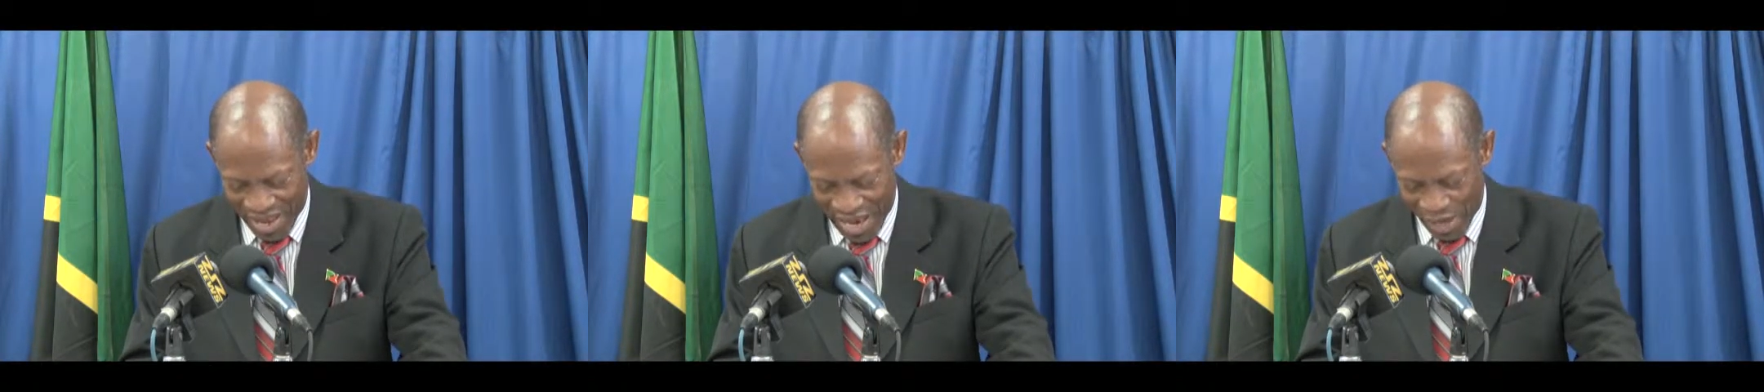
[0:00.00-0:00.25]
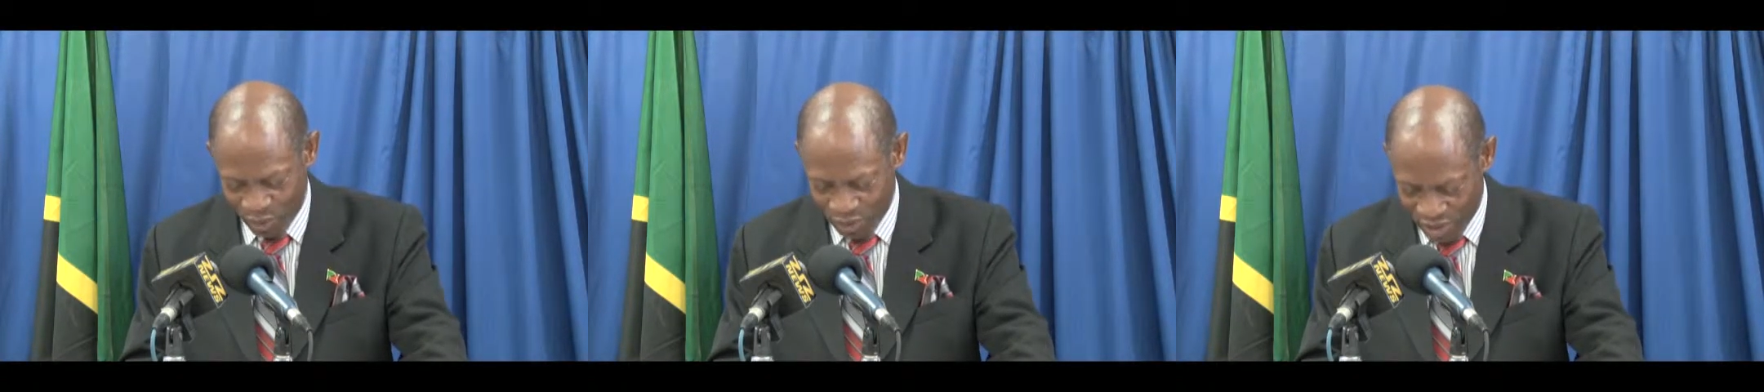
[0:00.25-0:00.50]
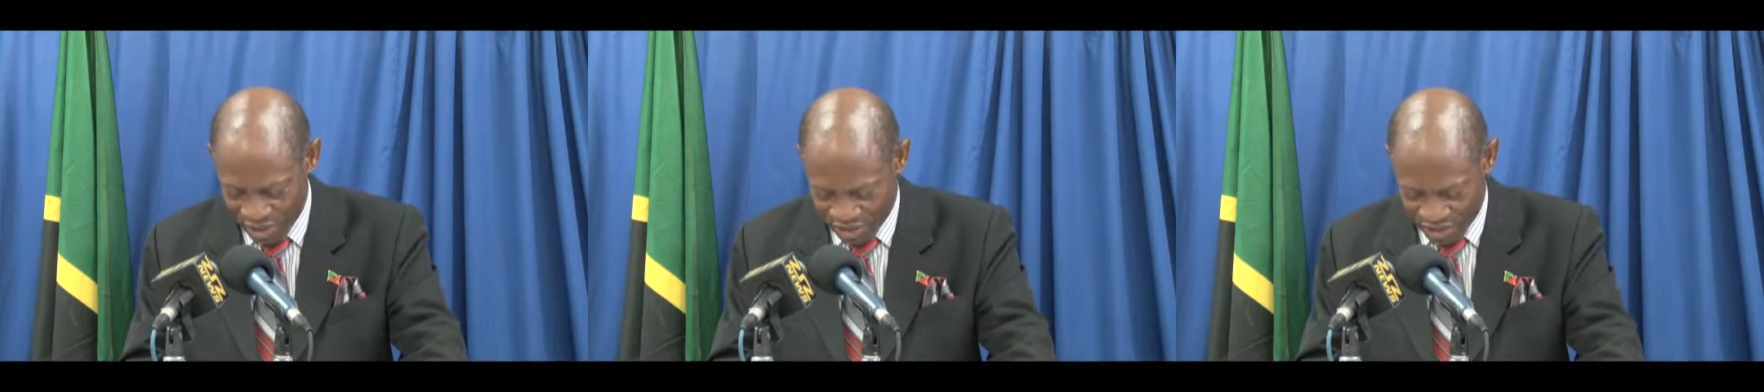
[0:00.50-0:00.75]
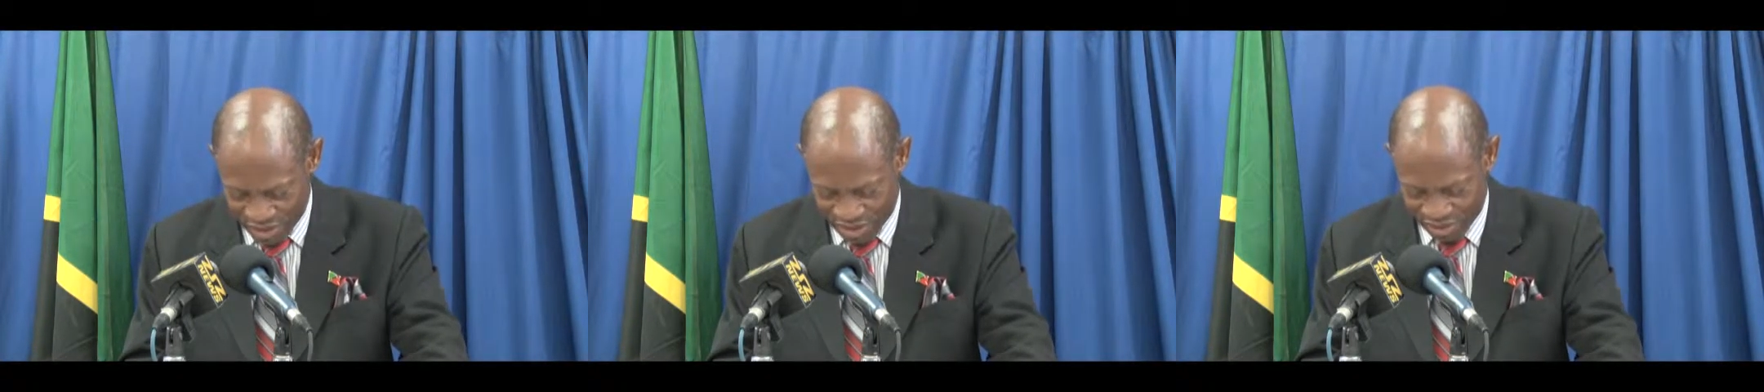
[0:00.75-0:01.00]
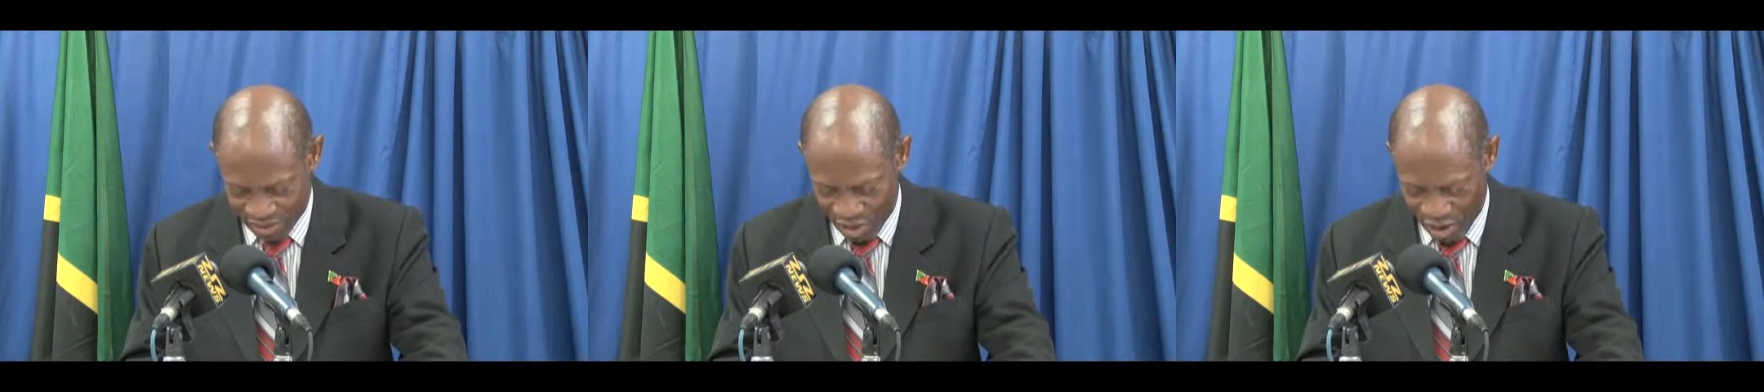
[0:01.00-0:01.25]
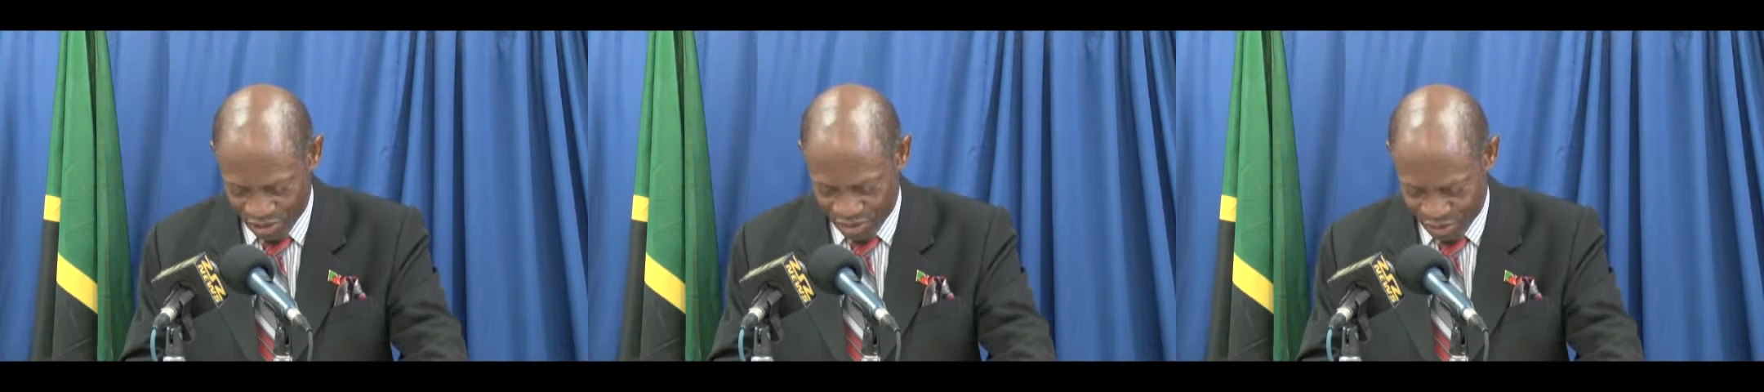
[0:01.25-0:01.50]
I would urge us
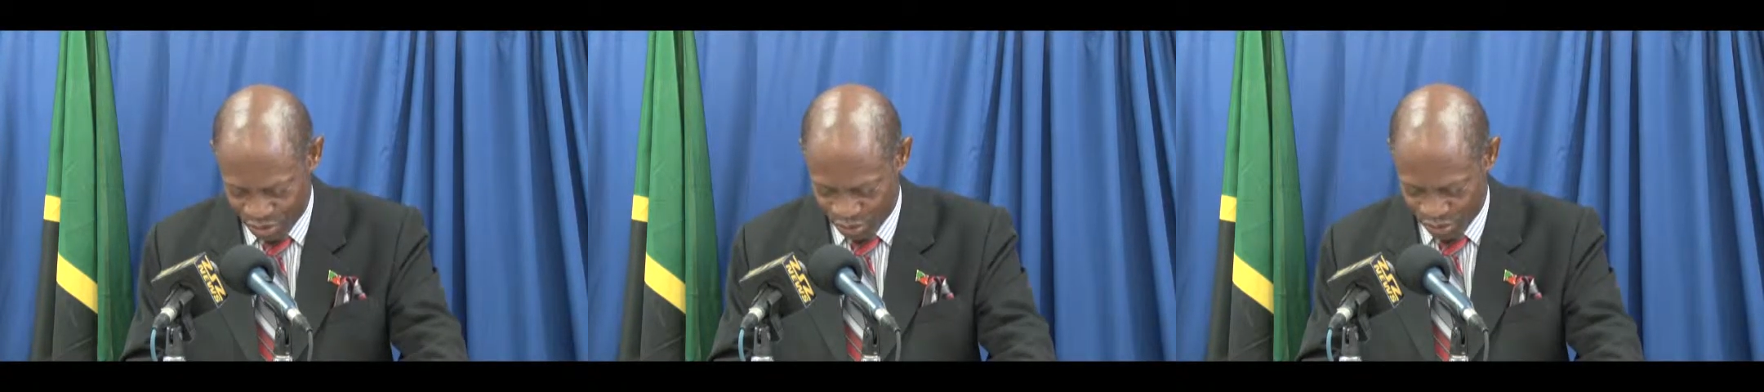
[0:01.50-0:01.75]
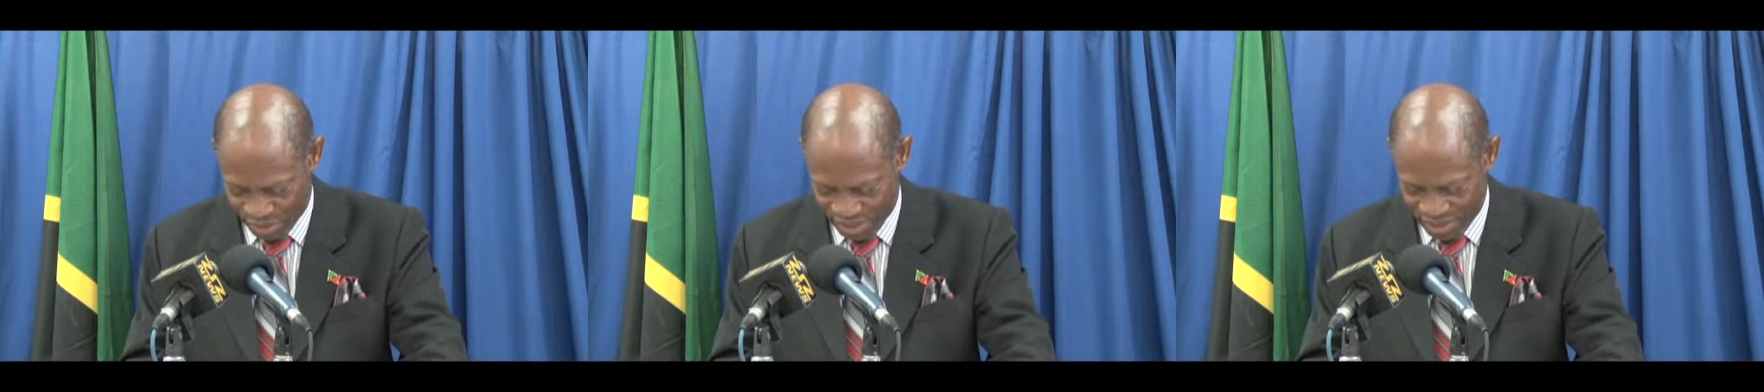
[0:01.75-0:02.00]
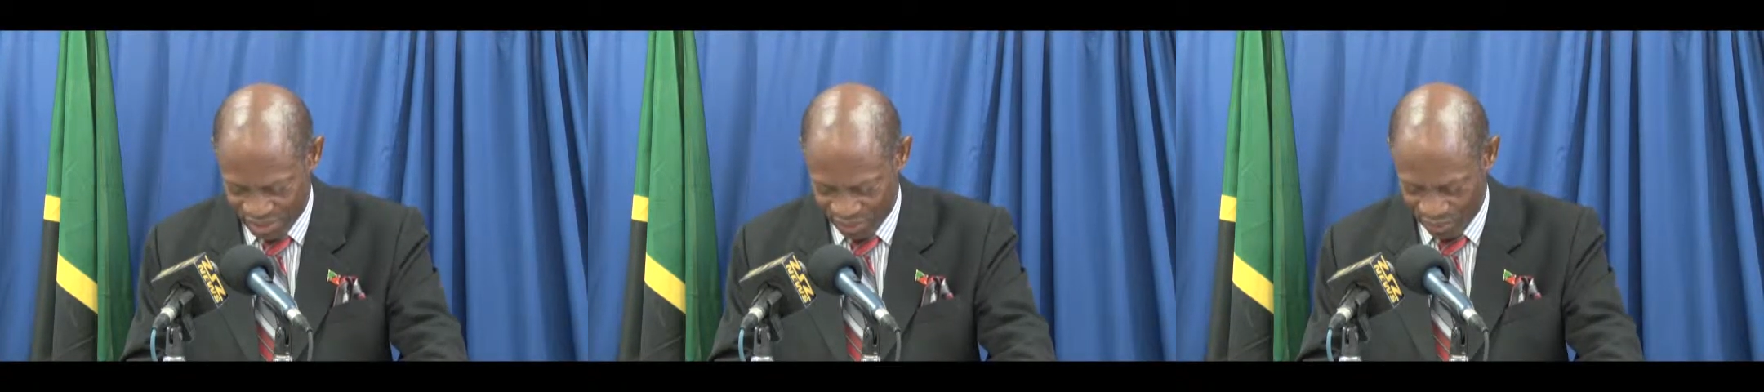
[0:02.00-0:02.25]
not to do this,